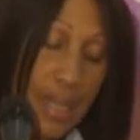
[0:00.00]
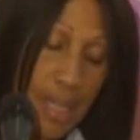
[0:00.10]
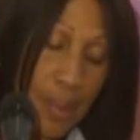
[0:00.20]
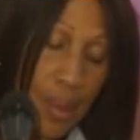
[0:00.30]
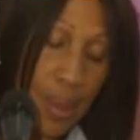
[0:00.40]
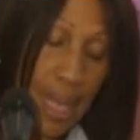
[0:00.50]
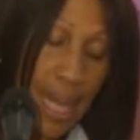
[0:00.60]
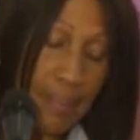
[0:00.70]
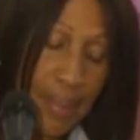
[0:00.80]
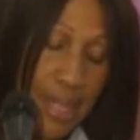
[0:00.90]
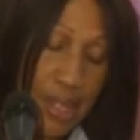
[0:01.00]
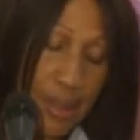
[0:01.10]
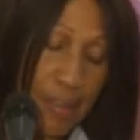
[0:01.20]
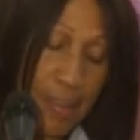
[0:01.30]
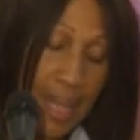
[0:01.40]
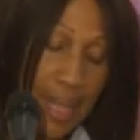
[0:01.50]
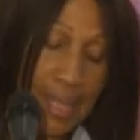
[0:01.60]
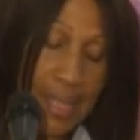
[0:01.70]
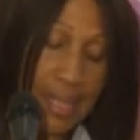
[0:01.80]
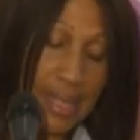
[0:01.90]
small and medium
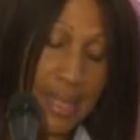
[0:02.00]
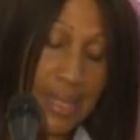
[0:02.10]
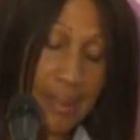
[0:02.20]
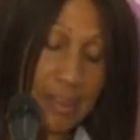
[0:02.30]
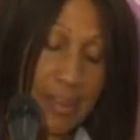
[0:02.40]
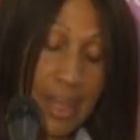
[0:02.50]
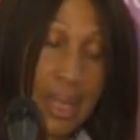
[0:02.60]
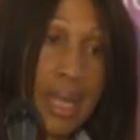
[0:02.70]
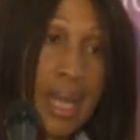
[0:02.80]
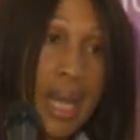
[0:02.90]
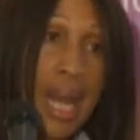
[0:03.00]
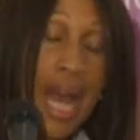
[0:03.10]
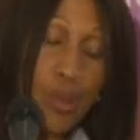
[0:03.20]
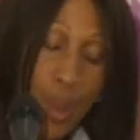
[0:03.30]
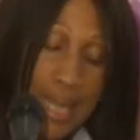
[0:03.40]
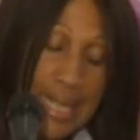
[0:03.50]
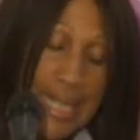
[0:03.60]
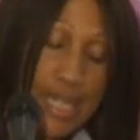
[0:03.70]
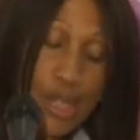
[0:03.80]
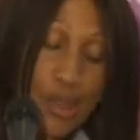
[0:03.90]
entities and what
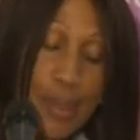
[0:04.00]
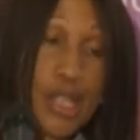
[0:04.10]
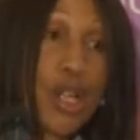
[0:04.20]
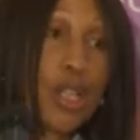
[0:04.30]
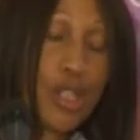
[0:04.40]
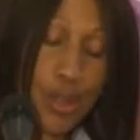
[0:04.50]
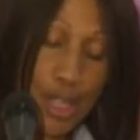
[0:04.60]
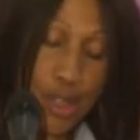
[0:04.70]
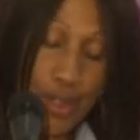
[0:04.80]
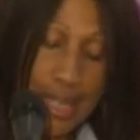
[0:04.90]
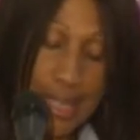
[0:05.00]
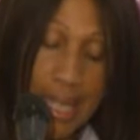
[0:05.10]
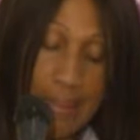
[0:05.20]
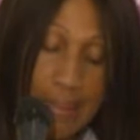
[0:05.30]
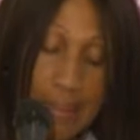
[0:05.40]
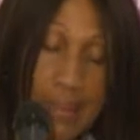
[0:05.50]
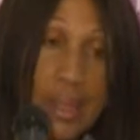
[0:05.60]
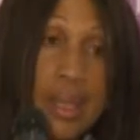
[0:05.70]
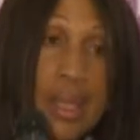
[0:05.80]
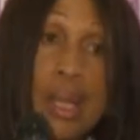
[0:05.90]
needs to be done to address them,
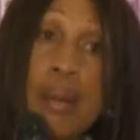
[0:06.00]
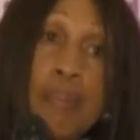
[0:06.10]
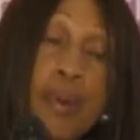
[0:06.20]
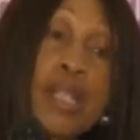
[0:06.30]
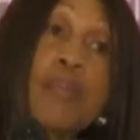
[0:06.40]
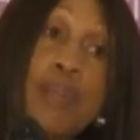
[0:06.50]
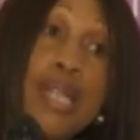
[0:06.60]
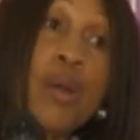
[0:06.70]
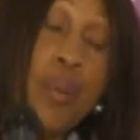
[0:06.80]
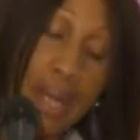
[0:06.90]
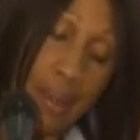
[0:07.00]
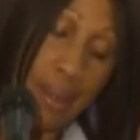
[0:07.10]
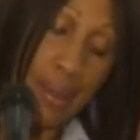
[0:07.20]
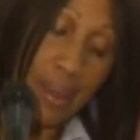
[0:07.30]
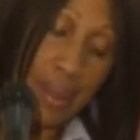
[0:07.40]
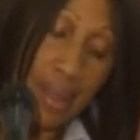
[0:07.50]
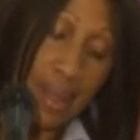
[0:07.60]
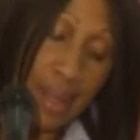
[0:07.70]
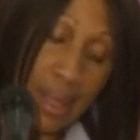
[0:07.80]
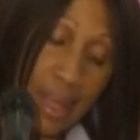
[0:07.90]
but be aware
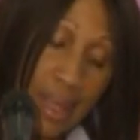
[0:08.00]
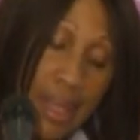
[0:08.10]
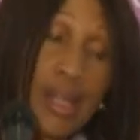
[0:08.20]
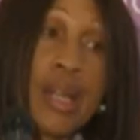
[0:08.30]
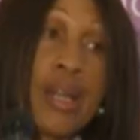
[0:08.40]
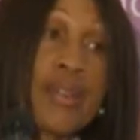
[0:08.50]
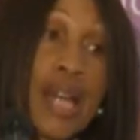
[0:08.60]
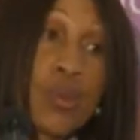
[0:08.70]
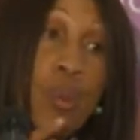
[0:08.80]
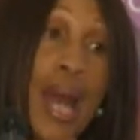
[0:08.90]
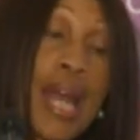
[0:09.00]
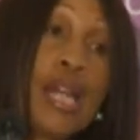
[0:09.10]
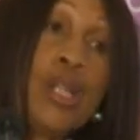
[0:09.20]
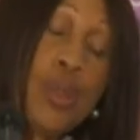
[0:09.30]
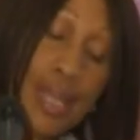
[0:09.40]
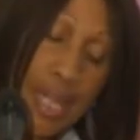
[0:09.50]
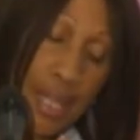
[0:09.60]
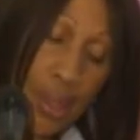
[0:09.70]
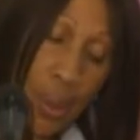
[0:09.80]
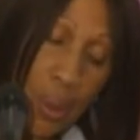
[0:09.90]
that while you'll
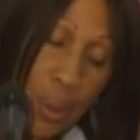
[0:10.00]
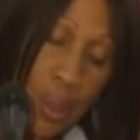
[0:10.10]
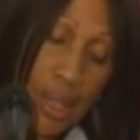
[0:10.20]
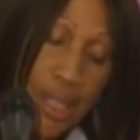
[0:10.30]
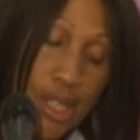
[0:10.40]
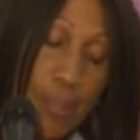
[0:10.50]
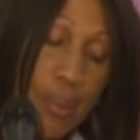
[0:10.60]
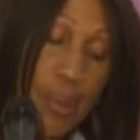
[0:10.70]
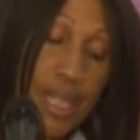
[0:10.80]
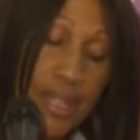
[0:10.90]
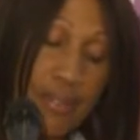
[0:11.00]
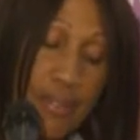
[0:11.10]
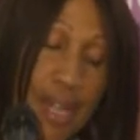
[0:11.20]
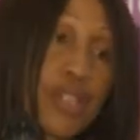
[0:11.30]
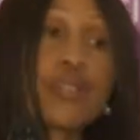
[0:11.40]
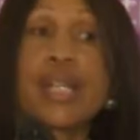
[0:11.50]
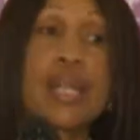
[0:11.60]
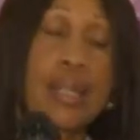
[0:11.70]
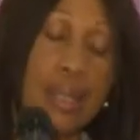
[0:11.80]
hear all the supportive rhetoric,